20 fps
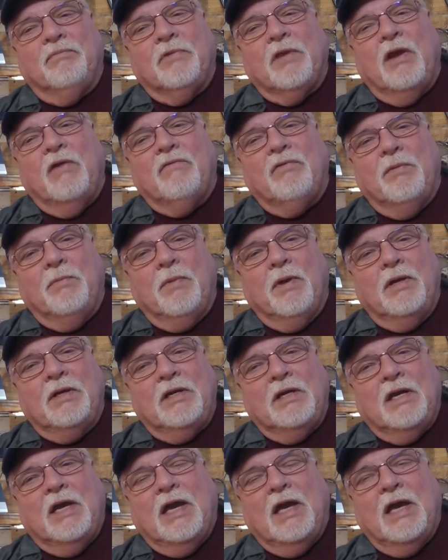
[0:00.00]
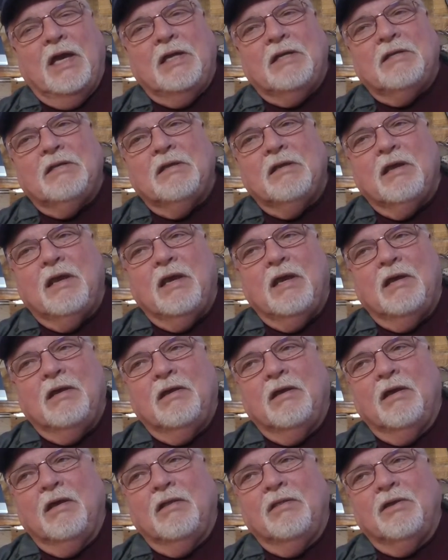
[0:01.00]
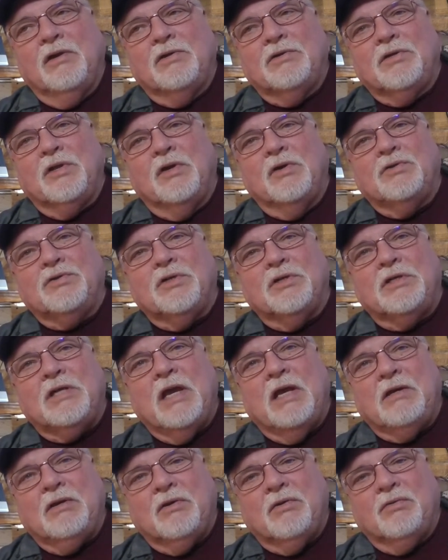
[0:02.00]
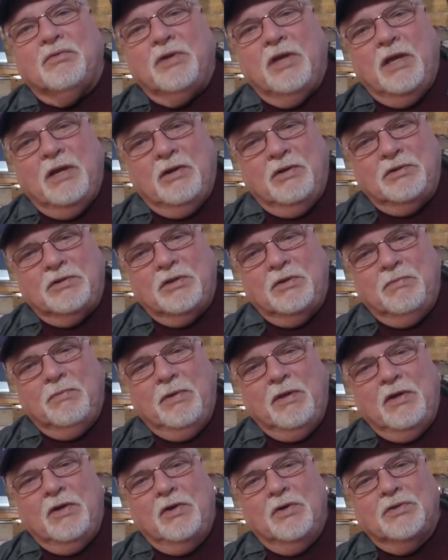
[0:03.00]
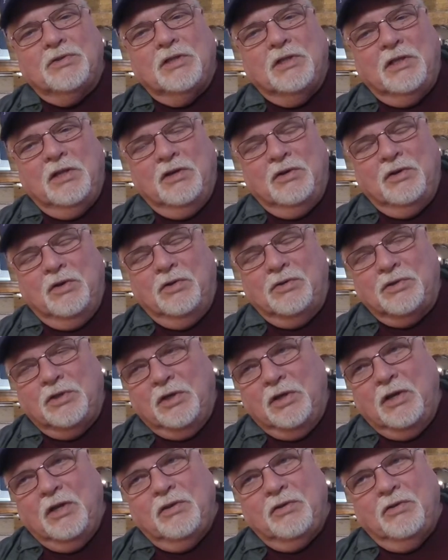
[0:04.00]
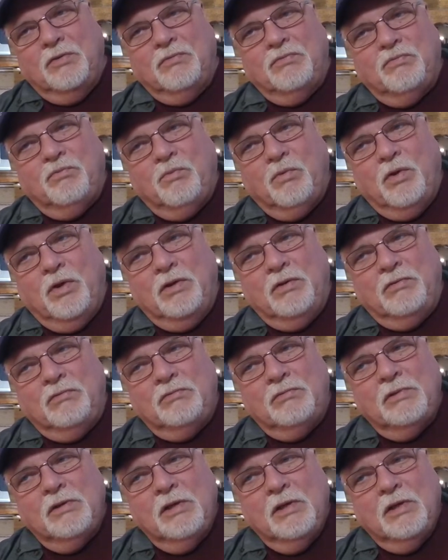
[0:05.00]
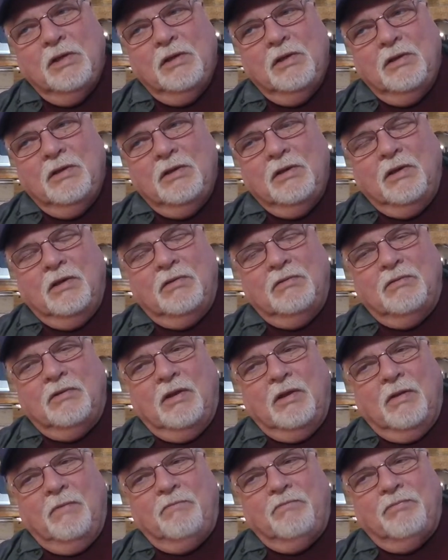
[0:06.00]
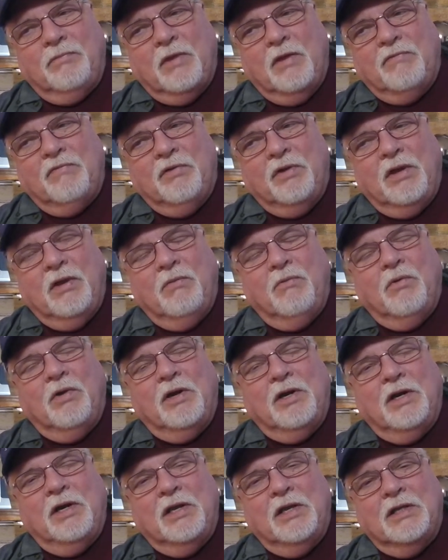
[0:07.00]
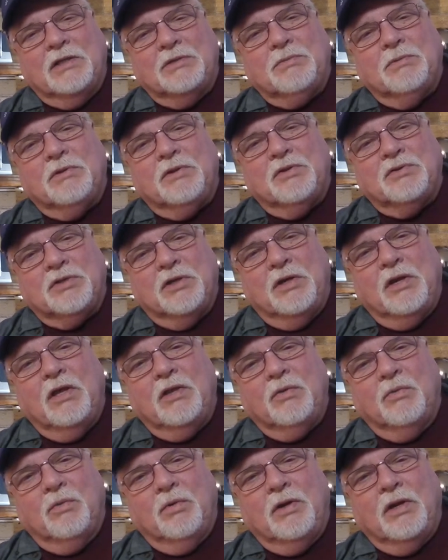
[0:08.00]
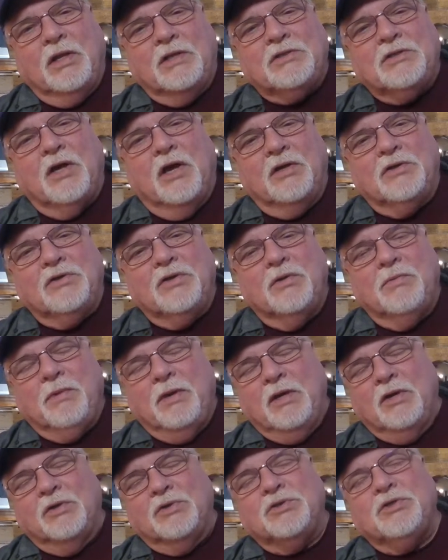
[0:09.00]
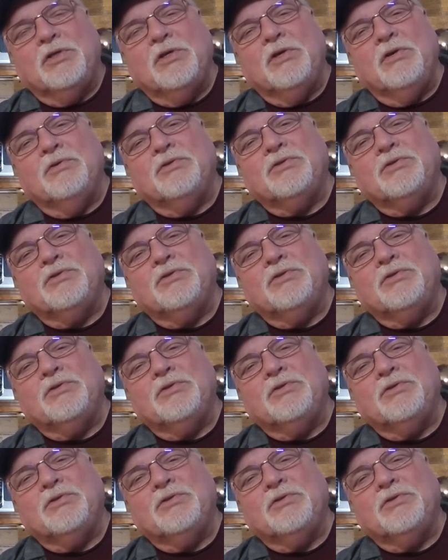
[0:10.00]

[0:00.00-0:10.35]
every Monday night, and there's a technical net on 2 meters, and then there's another one, I forget what it is, but there's another one that's on 2 meters too.